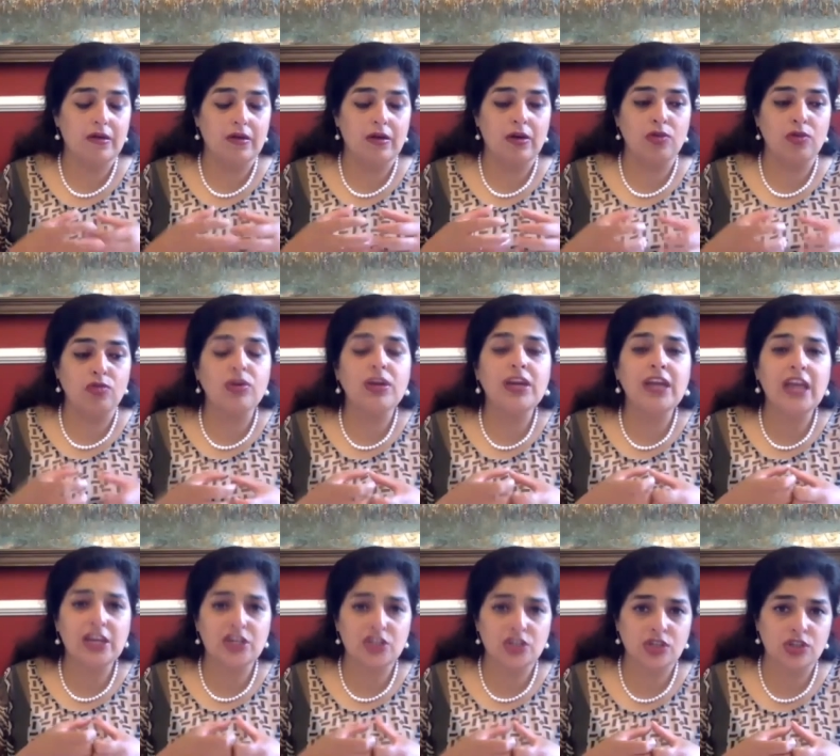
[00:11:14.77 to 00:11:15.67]
a
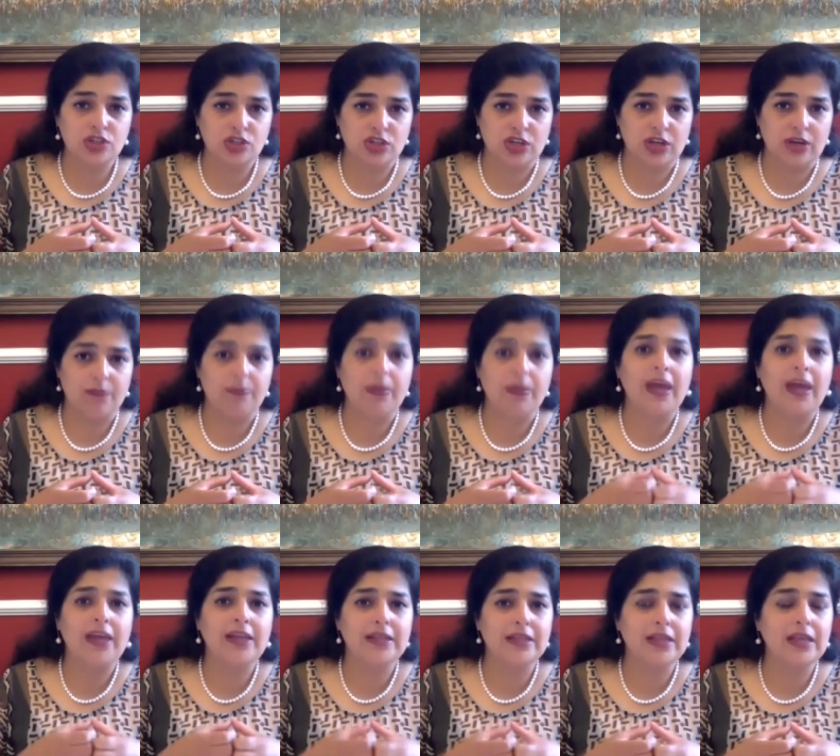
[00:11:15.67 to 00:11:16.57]
relationship
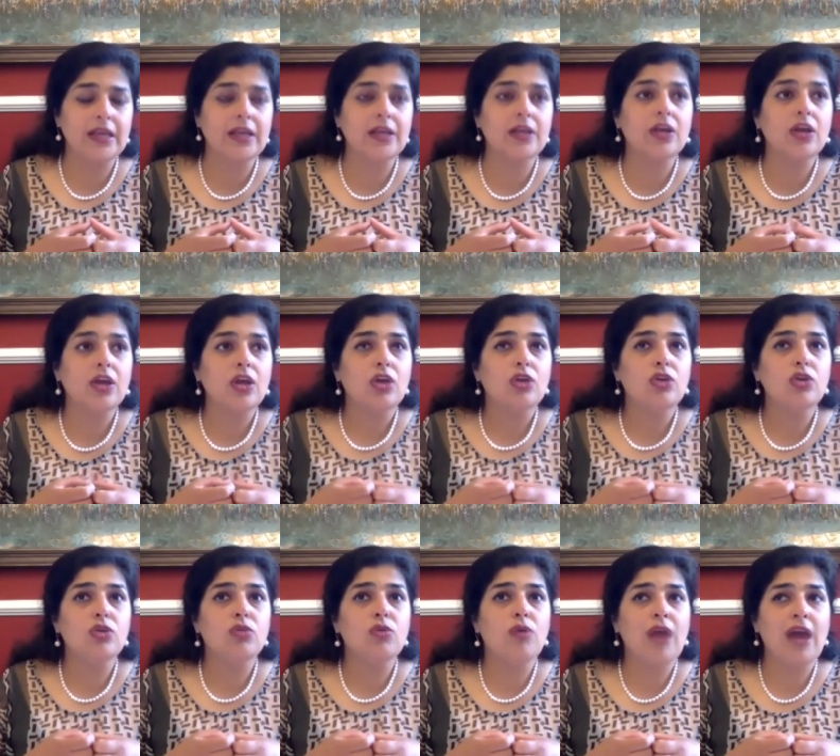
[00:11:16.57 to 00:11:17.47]
i think
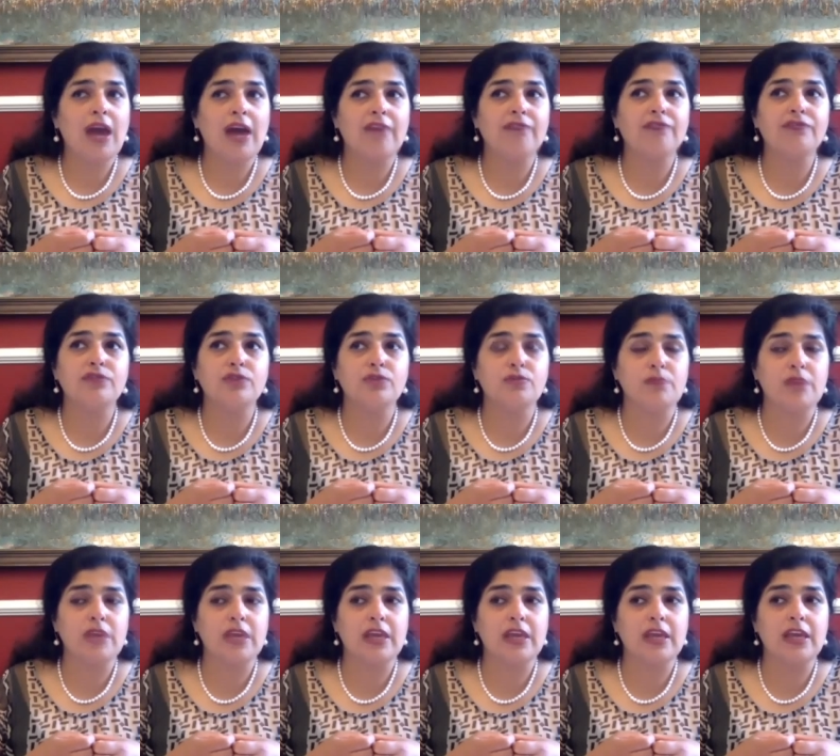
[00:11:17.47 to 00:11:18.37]
you have to
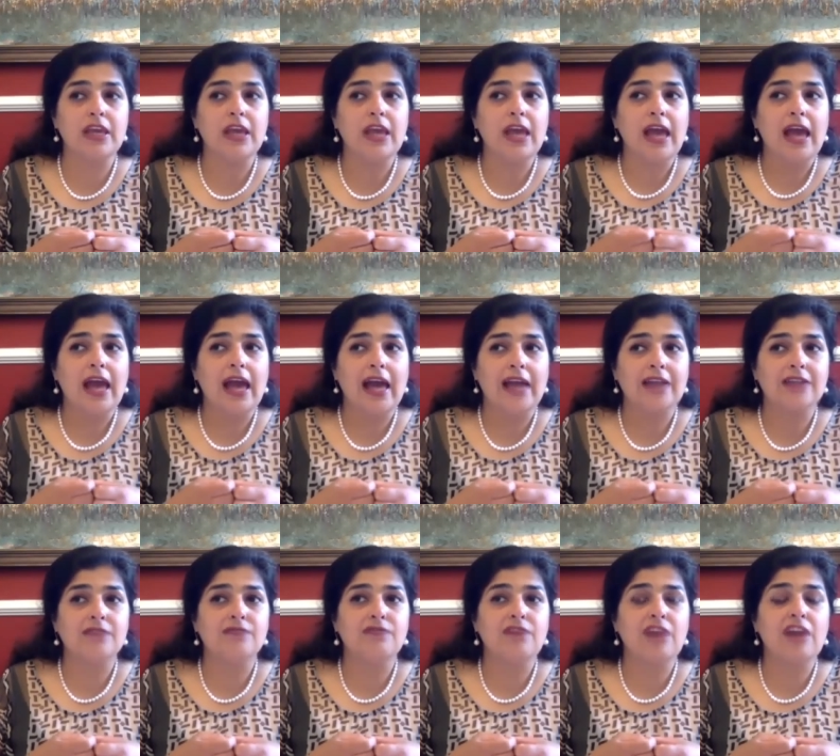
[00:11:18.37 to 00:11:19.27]
be at
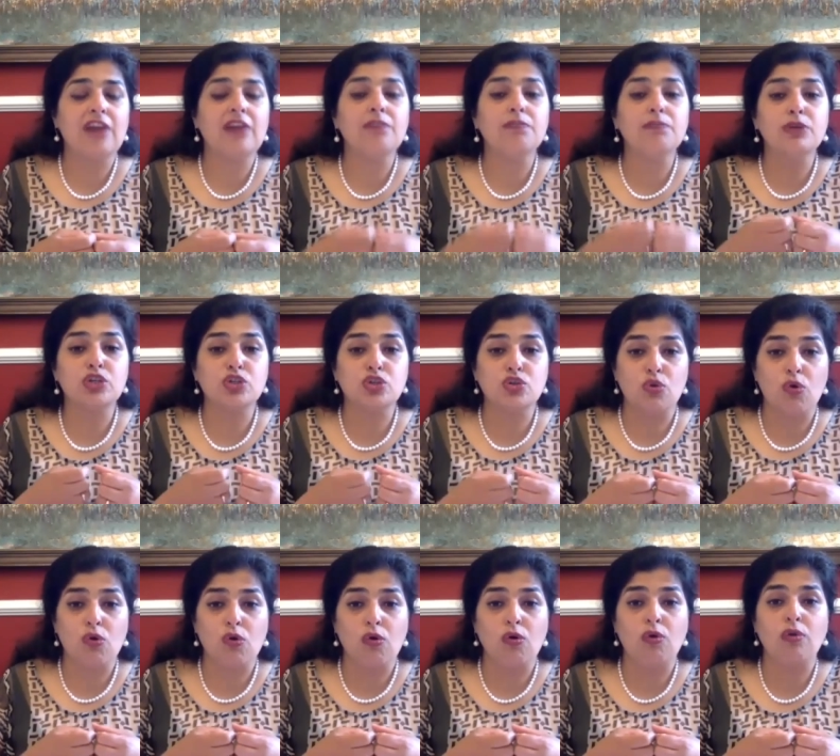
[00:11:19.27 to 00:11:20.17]
a very
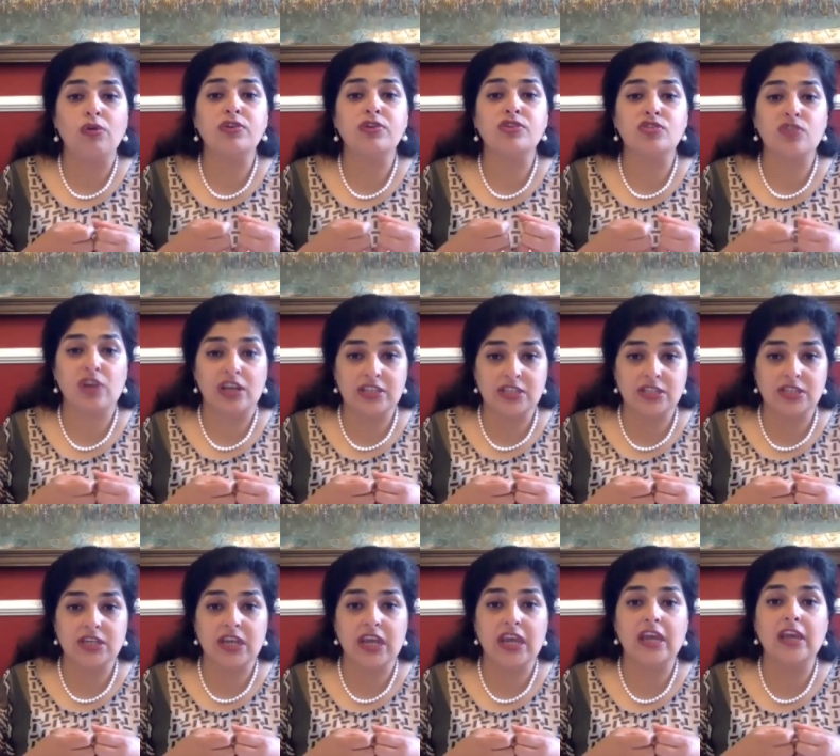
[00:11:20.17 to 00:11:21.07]
mature
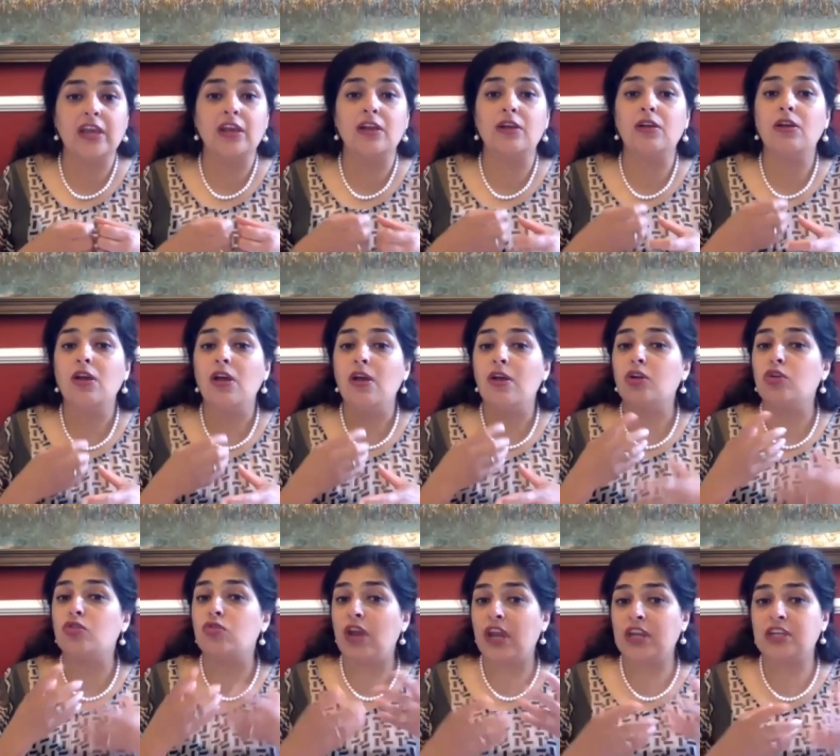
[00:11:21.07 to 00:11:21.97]
trusting
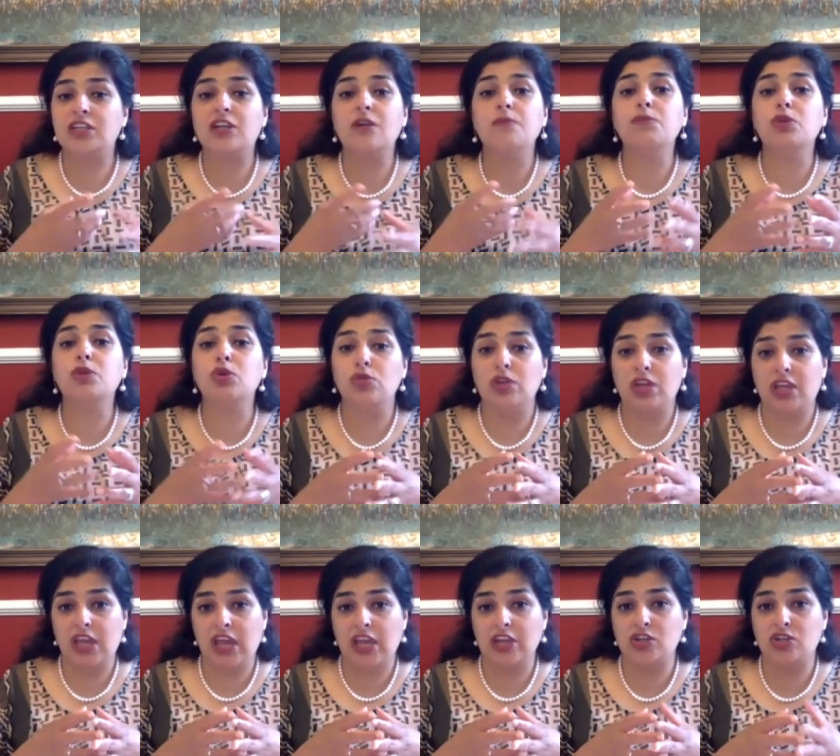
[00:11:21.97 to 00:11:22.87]
great
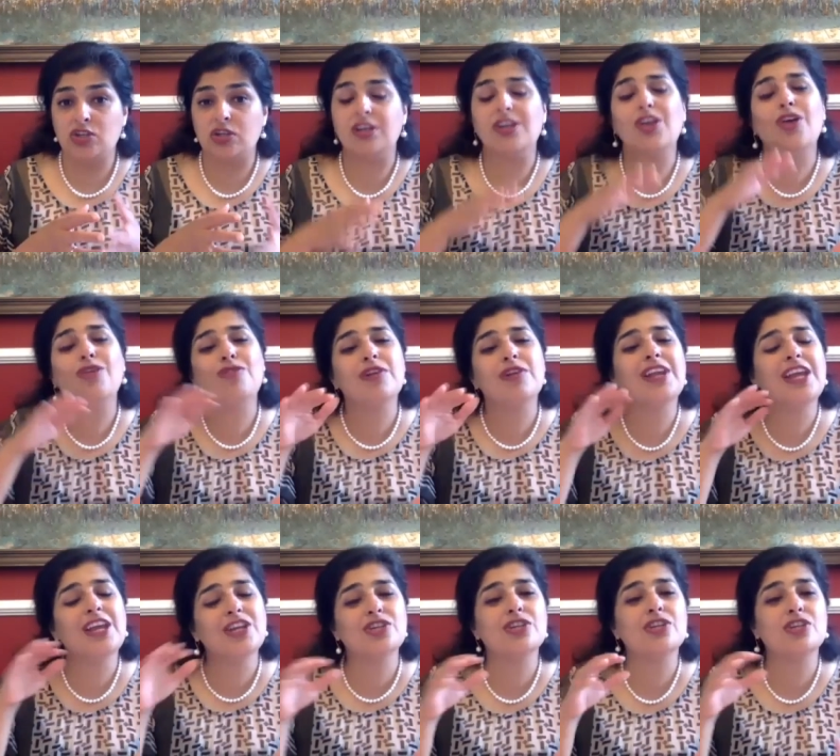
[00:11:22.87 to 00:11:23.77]
communication your
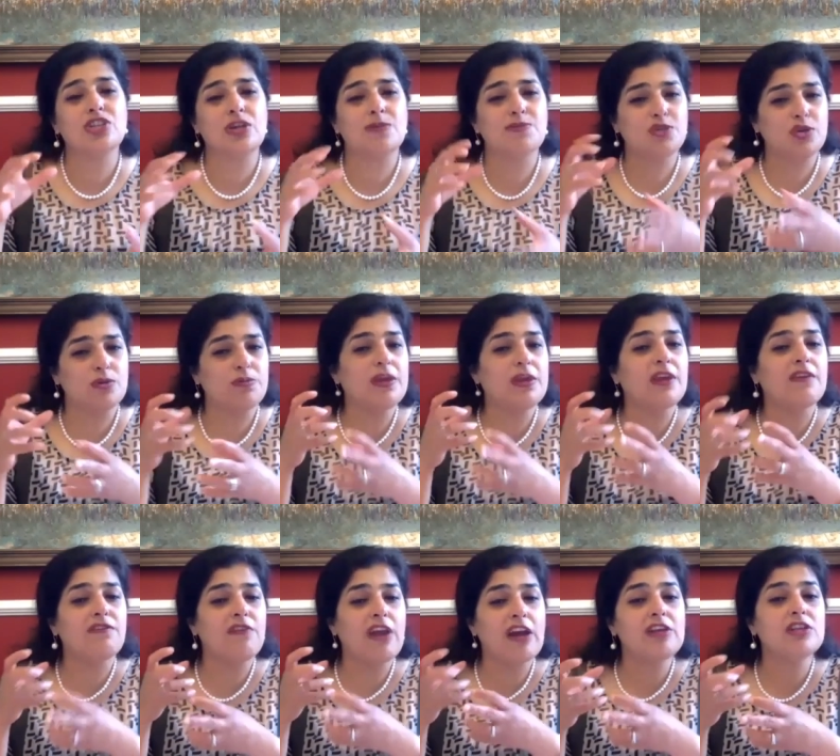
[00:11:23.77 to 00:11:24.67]
relationship should be a
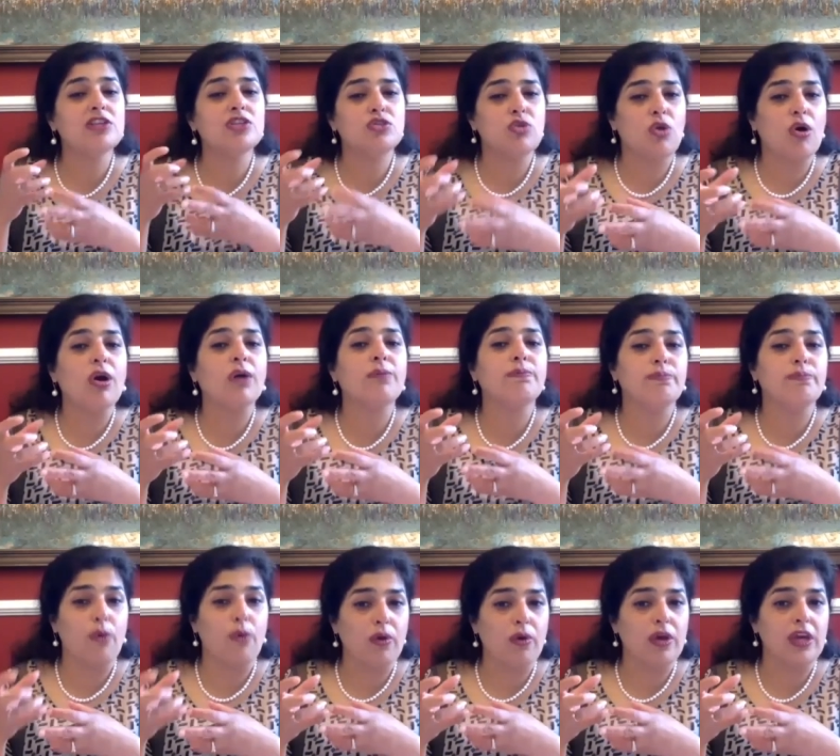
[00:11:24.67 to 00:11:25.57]
very strong
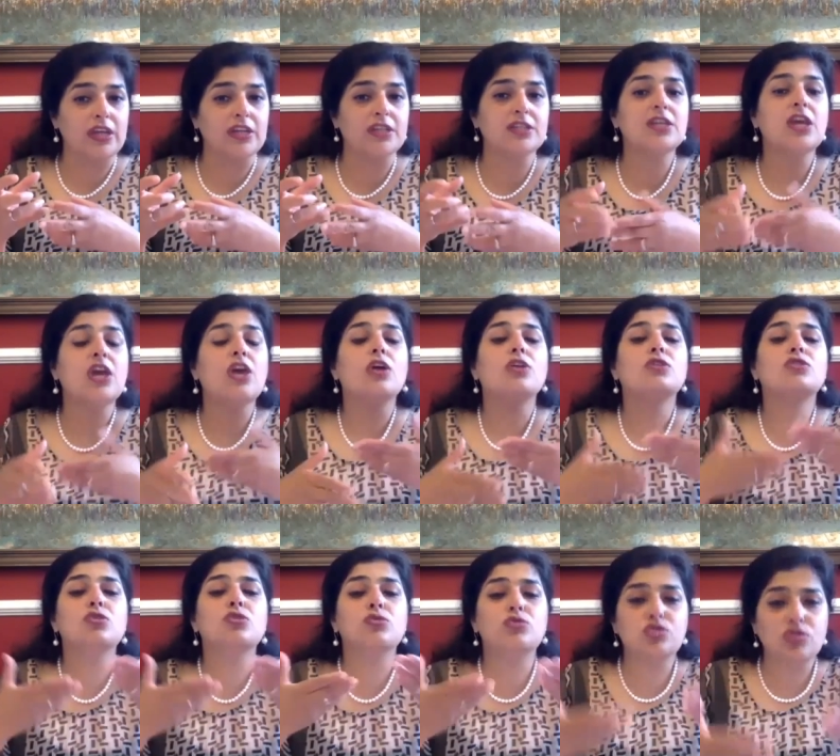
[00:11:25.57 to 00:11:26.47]
point
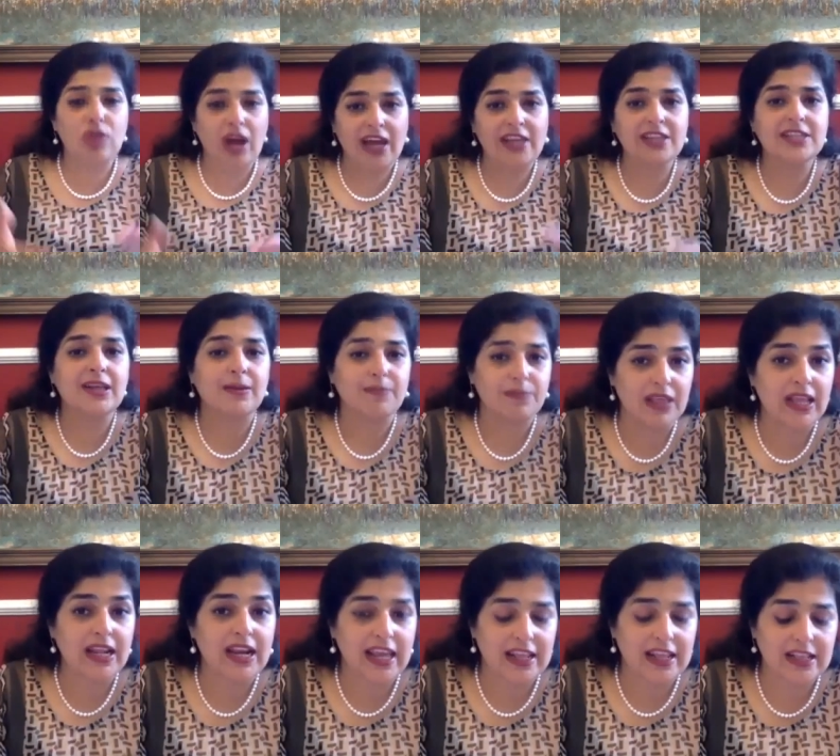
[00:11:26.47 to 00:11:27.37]
to try
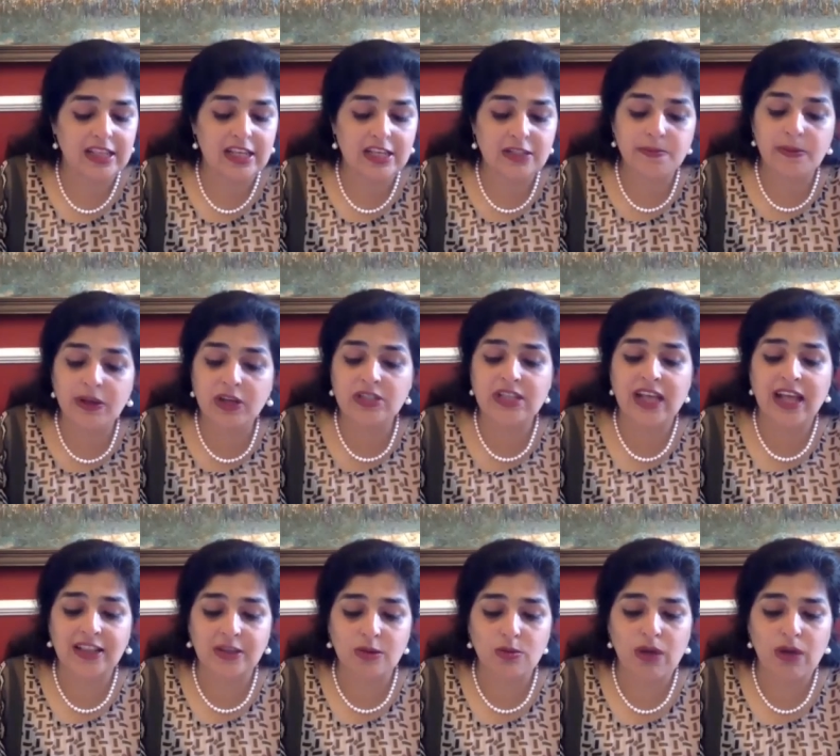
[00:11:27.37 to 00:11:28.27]
something like this because
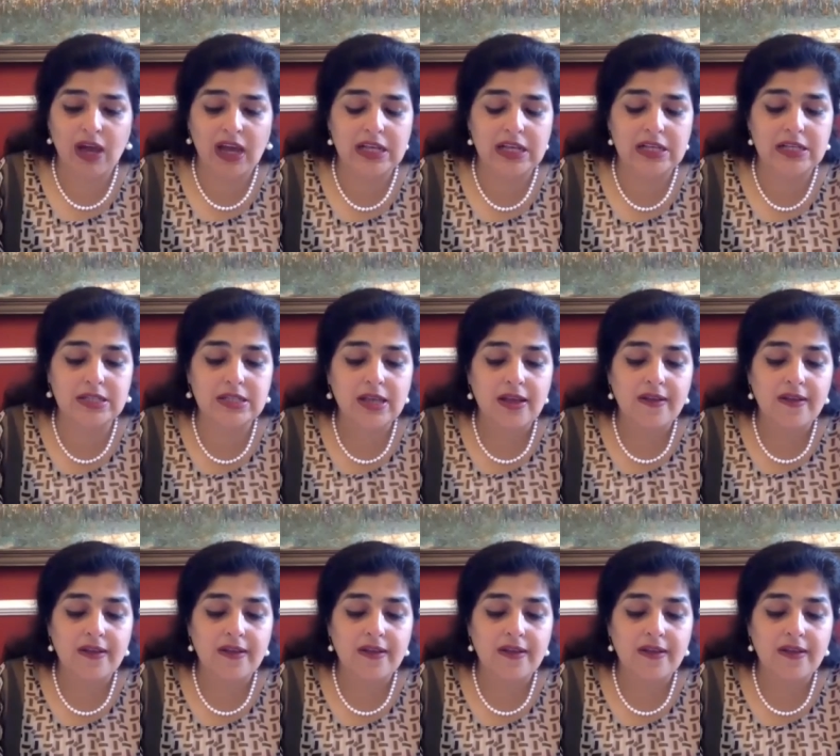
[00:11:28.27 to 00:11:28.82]
otherwise